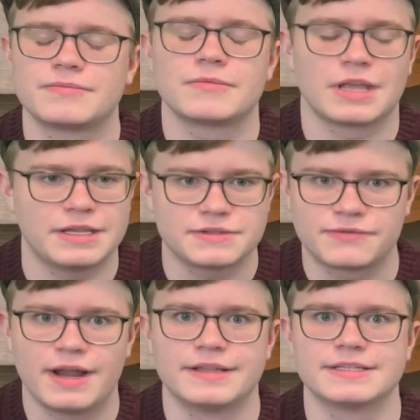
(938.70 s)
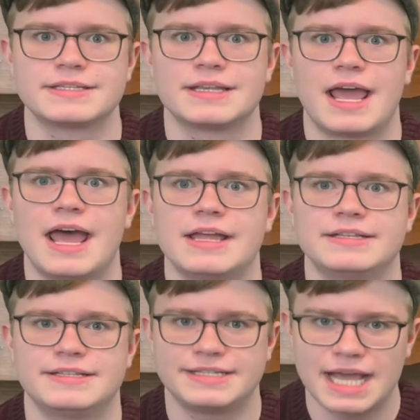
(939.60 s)
his friends
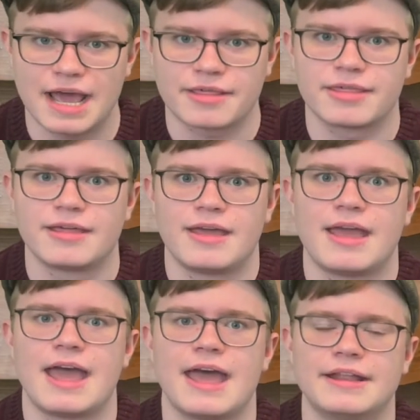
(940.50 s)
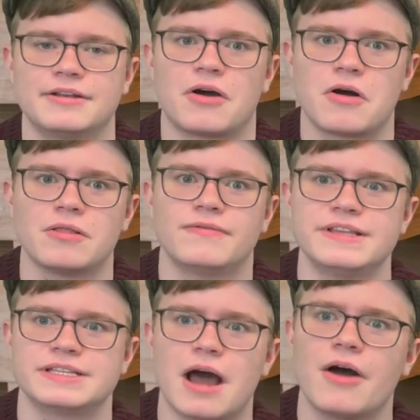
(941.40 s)
and death and all of
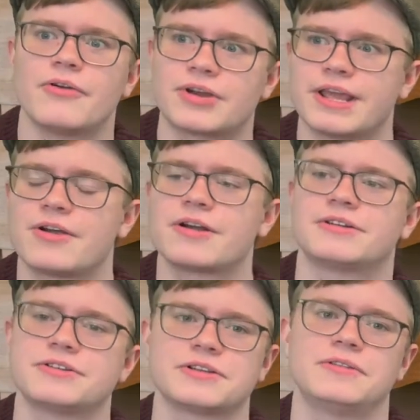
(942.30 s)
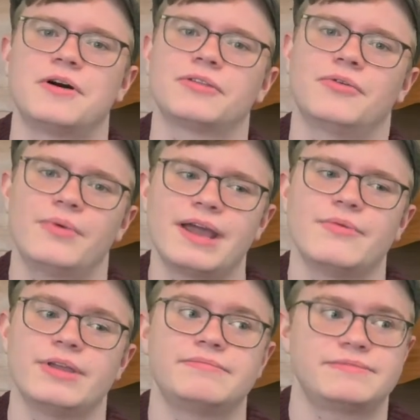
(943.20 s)
these other characters along the way.
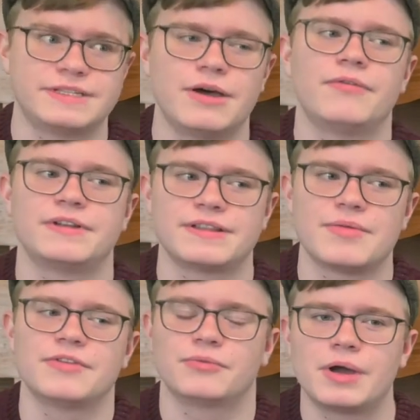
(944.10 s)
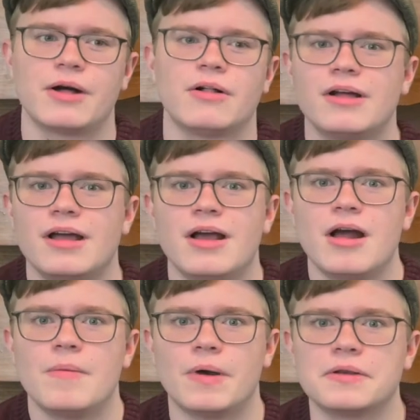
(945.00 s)
We delve into them as well.
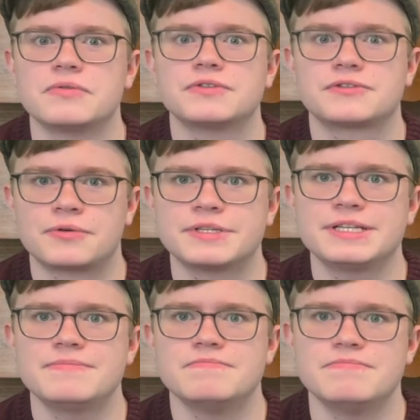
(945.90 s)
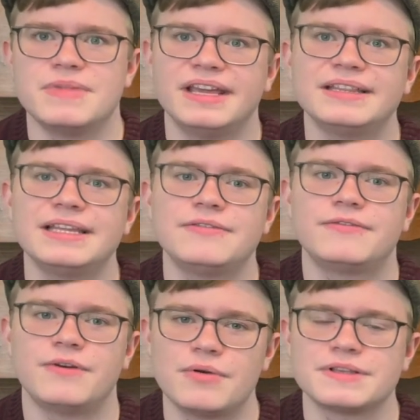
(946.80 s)
But Sorenson mainly
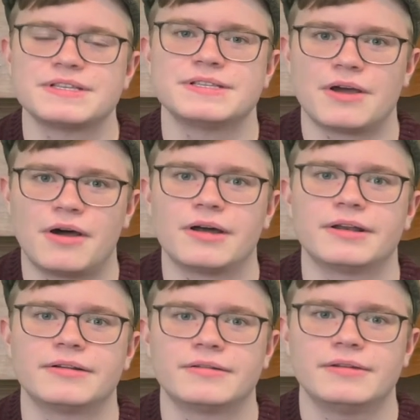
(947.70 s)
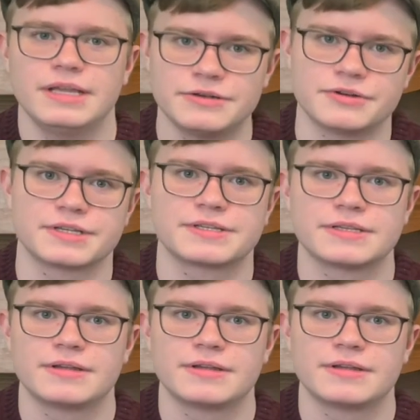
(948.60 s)
focuses on Idris.